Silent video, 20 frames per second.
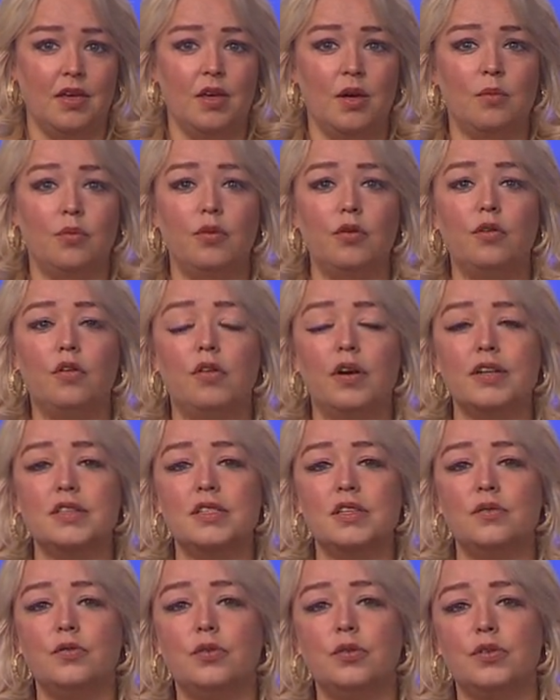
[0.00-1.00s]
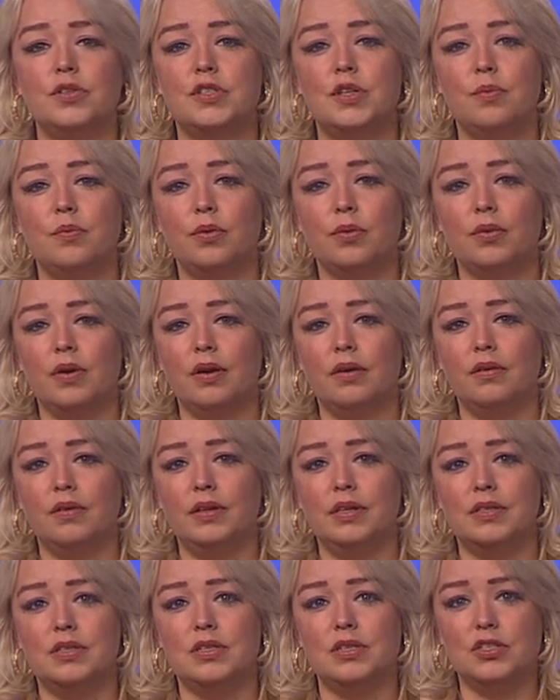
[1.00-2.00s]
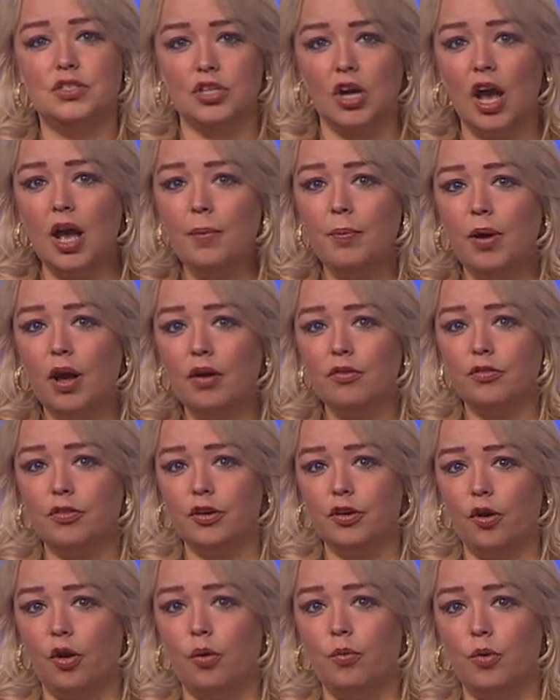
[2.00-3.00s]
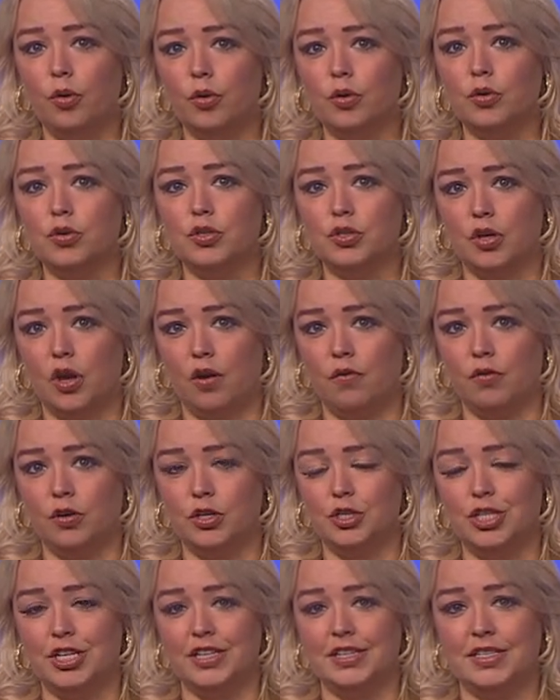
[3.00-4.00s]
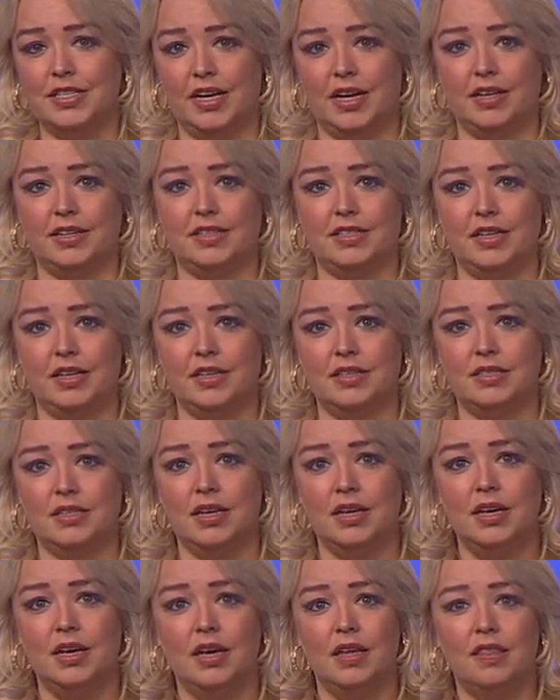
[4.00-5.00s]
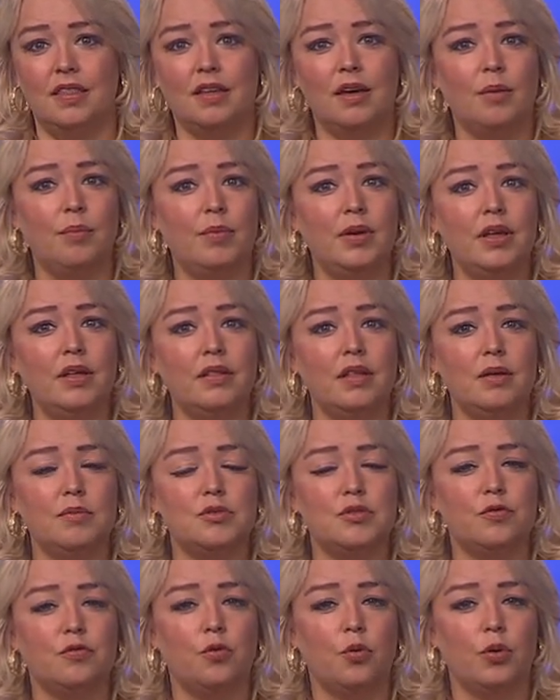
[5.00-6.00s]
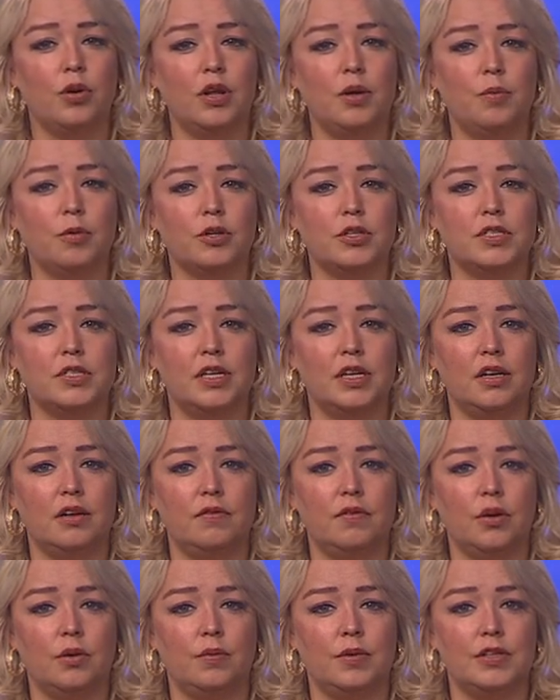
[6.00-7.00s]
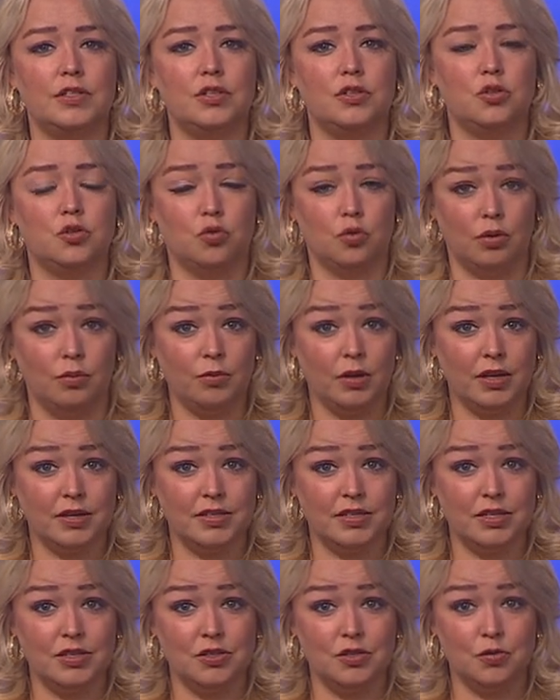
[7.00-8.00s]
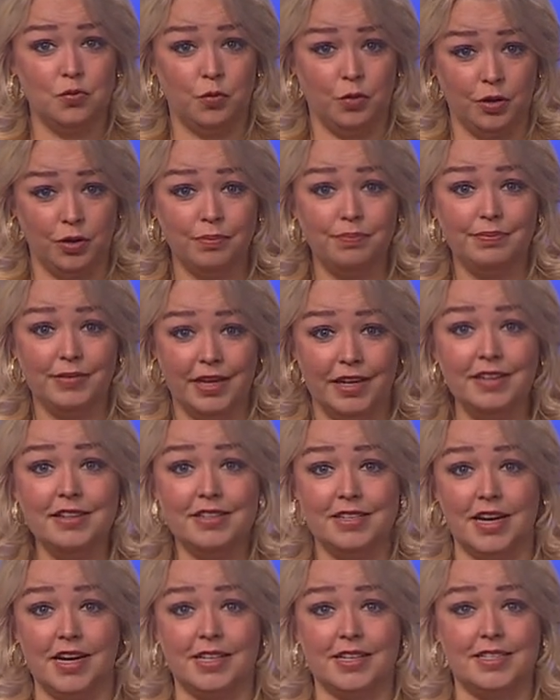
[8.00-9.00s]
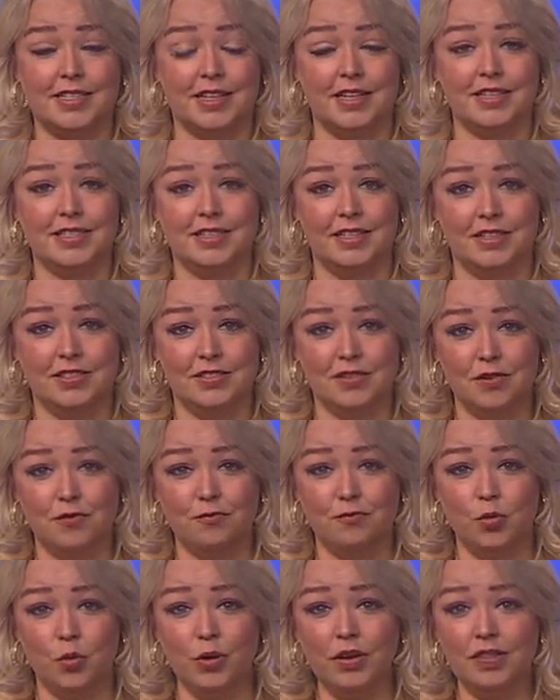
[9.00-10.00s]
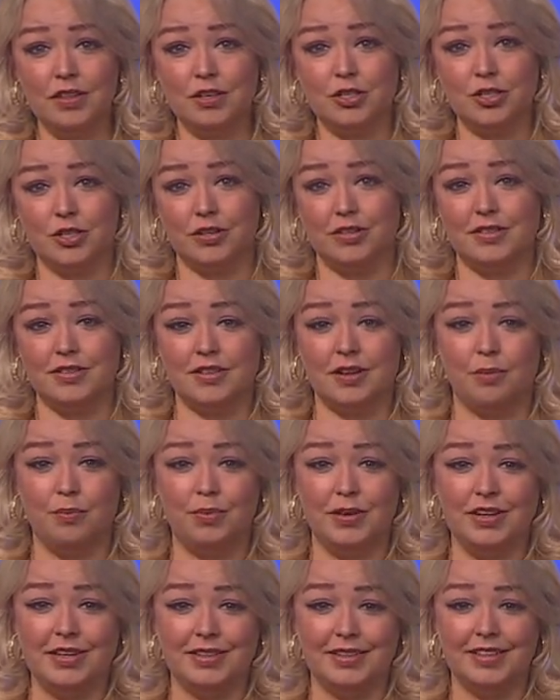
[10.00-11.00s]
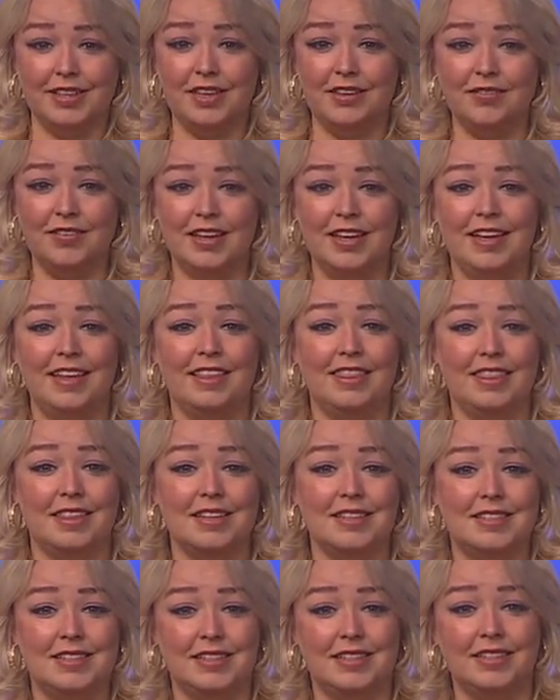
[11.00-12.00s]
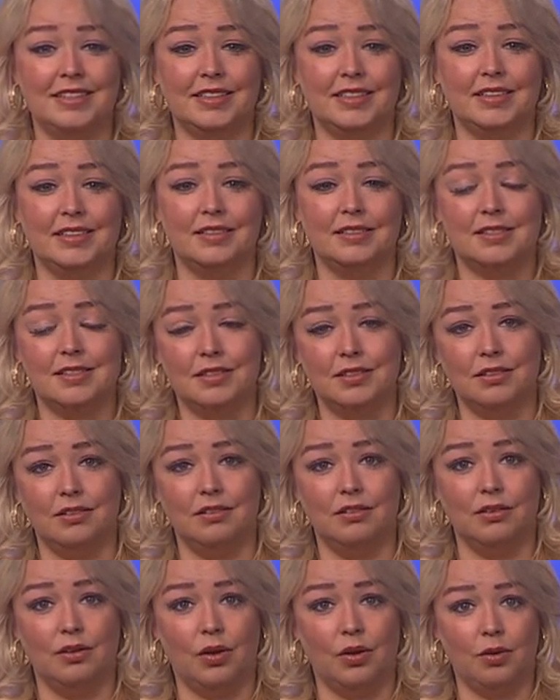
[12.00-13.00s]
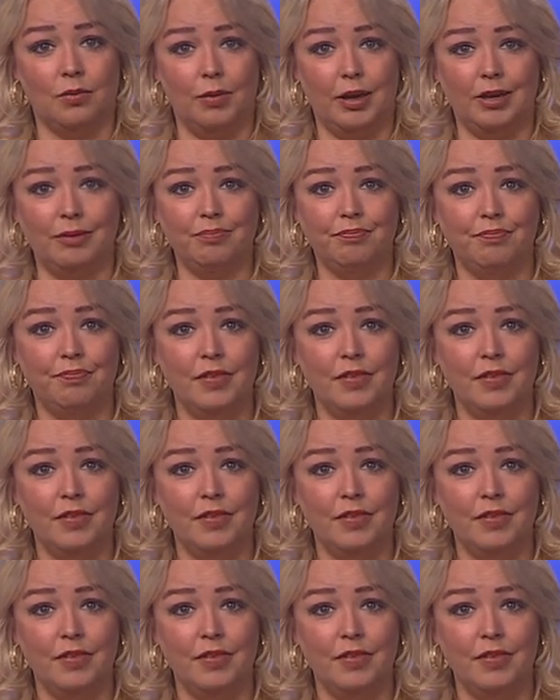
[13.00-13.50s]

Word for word: Progressive will temporarily stop offering homeowners coverage in Texas. The company claims 40% of their recent storm losses were in Texas, and it's the fourth insurance company to leave this year. It's a little alarming.